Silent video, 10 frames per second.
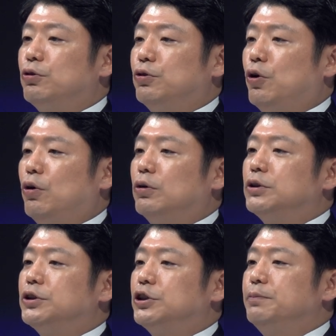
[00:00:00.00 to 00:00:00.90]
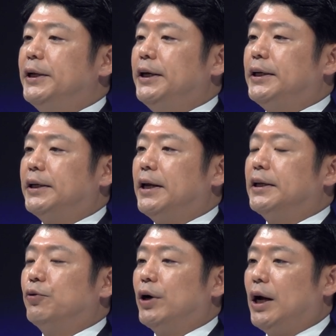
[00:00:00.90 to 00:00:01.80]
Additionally,
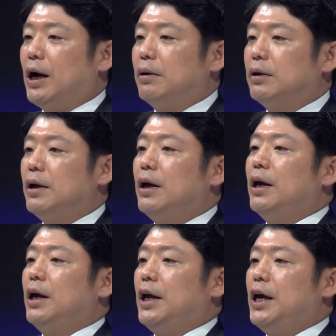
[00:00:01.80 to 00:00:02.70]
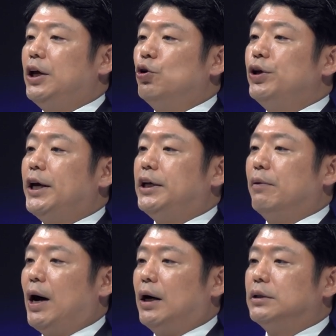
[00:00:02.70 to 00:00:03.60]
cost control efforts have been
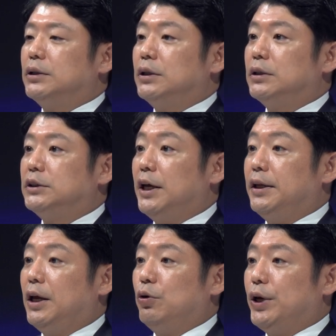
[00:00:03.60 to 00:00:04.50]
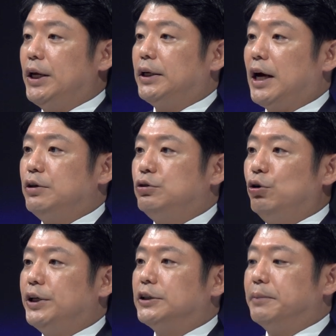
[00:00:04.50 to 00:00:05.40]
implemented in response to the revenue
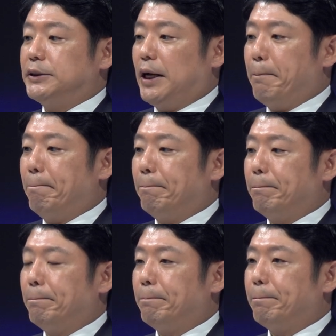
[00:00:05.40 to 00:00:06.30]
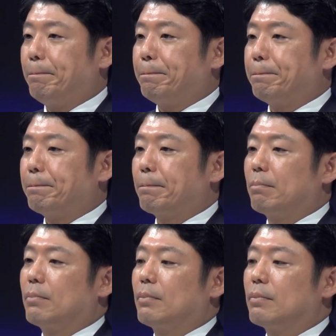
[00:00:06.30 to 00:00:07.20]
decline, resulting in a
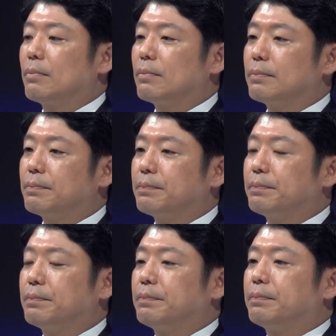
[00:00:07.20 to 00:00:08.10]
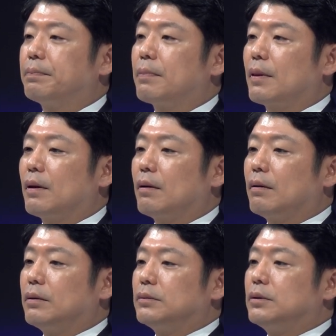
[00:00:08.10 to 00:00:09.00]
recovery in operating profit compared to the
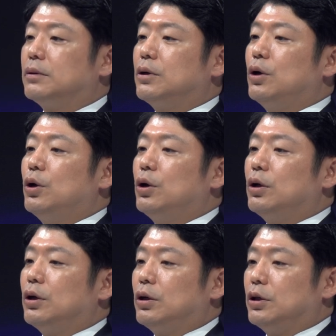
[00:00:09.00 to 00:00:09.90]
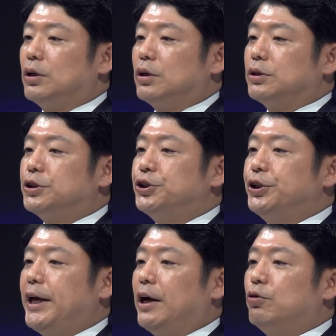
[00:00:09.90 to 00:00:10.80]
previous year.
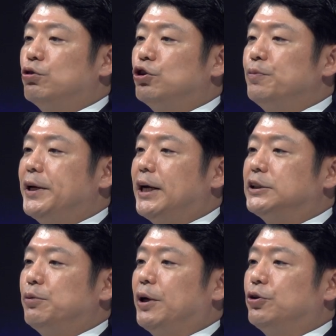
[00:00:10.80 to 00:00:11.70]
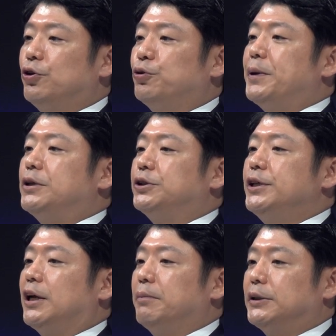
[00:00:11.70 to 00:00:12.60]
Let me
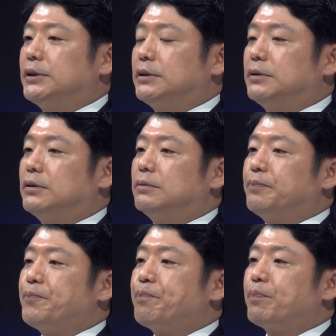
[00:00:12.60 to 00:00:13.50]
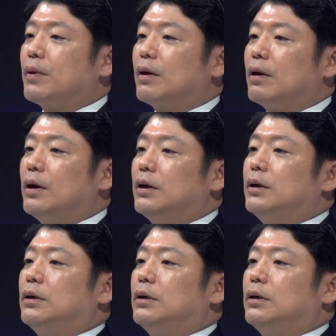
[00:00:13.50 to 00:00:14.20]
highlight an interesting topic in this segment.